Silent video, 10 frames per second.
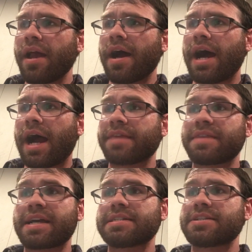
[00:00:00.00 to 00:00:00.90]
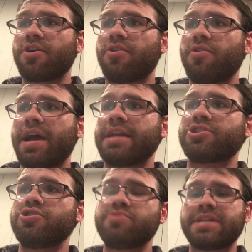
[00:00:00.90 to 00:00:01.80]
I think it's still an
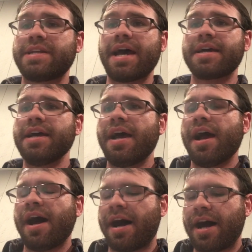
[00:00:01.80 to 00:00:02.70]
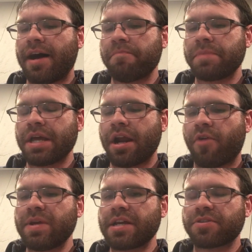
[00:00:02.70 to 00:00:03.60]
issue today,
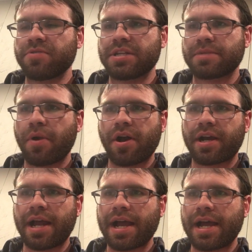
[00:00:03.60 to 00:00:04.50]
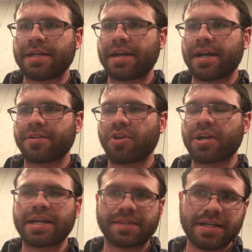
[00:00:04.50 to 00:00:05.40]
reading through this book and
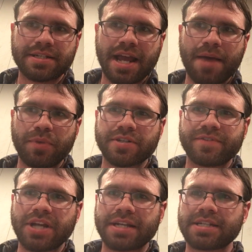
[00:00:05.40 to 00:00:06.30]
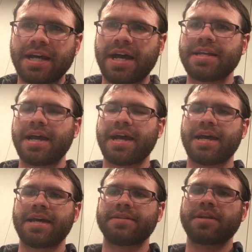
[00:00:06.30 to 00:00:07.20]
looking at the examples of genocide
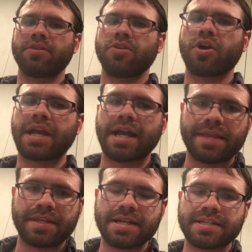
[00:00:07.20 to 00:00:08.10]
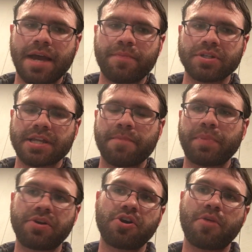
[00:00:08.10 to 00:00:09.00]
and looking at the examples of the
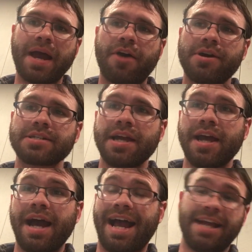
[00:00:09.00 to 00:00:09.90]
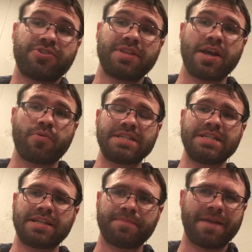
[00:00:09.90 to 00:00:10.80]
imperial powers. I actually think we see
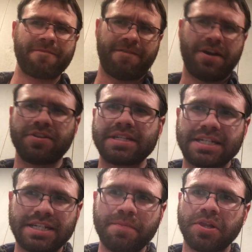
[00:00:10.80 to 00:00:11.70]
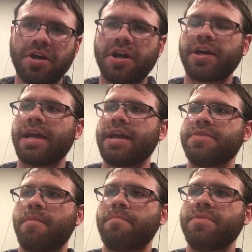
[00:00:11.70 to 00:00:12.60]
something fairly similar in
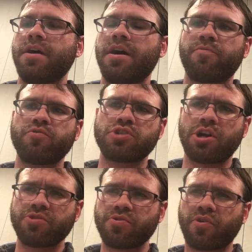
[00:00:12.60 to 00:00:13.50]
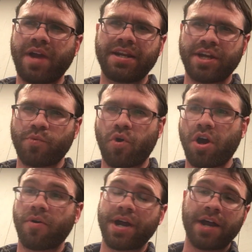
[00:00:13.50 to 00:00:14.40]
the Russo-Ukrainian war
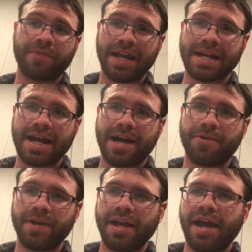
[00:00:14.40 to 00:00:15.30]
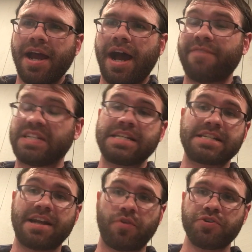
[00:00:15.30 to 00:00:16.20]
going on right now. I've seen
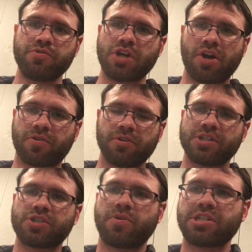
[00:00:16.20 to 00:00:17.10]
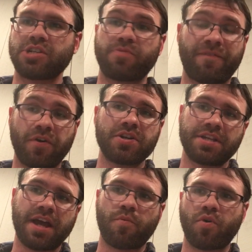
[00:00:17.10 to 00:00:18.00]
several news articles and sources refer to
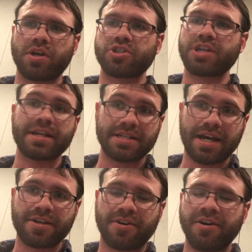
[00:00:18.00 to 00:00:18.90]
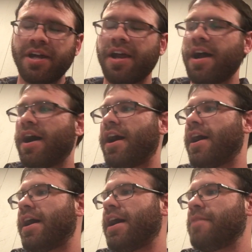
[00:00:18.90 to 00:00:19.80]
that war as genocidal.
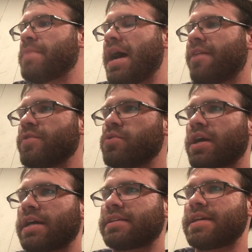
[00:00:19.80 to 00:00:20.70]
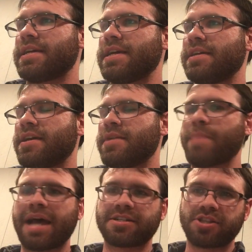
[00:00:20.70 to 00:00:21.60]
And if you look at the
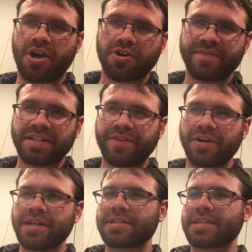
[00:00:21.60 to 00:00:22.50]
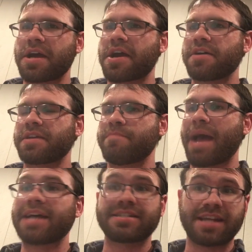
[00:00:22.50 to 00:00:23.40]
mass slaughter of civilians there, the
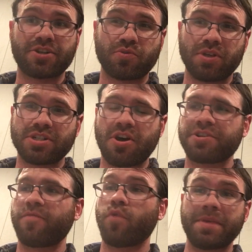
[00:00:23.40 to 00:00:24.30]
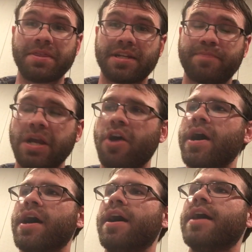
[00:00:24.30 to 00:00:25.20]
mass sexual assault of women that's been
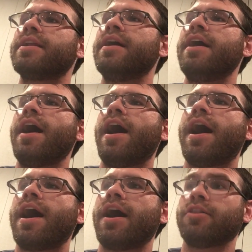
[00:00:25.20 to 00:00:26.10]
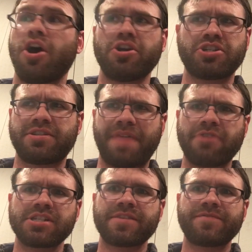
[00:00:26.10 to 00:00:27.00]
going on, large
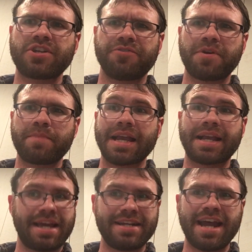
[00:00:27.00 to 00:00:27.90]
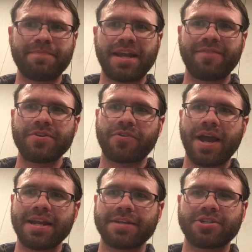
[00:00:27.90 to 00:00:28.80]
thousands of children being kidnapped out of
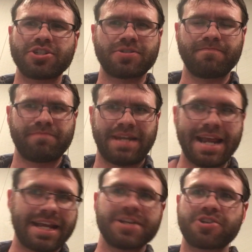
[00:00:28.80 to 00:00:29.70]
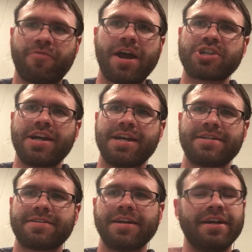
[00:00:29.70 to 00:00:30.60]
Ukraine and taken to Russia, and